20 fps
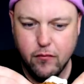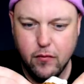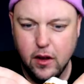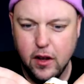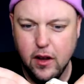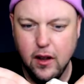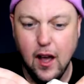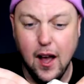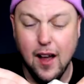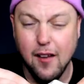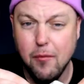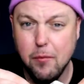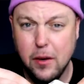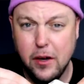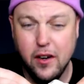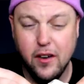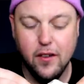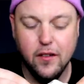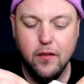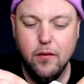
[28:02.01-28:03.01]

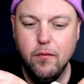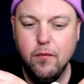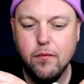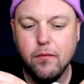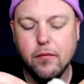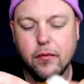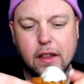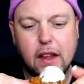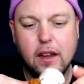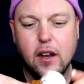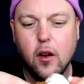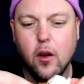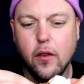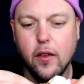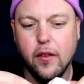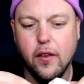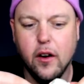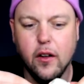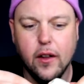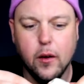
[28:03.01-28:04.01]
they know
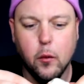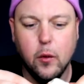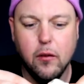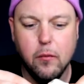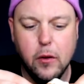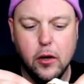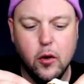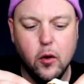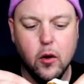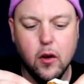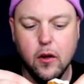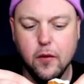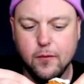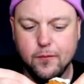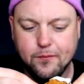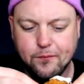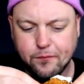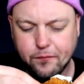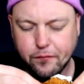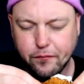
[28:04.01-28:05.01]
that they're like, we've been to
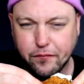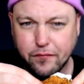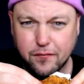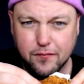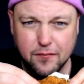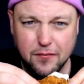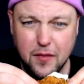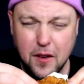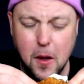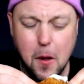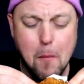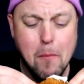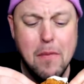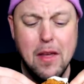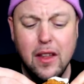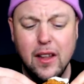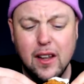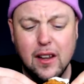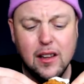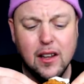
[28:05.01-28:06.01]
a
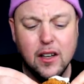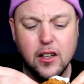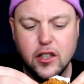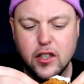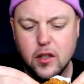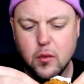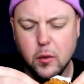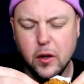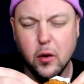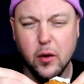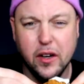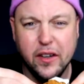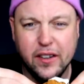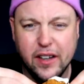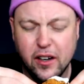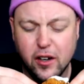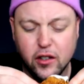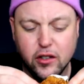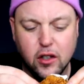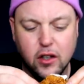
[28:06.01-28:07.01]
million lunches, we go to
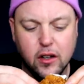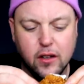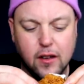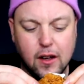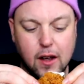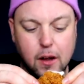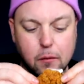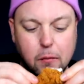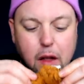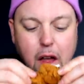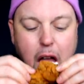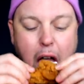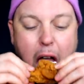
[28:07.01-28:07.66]
dinners all the time.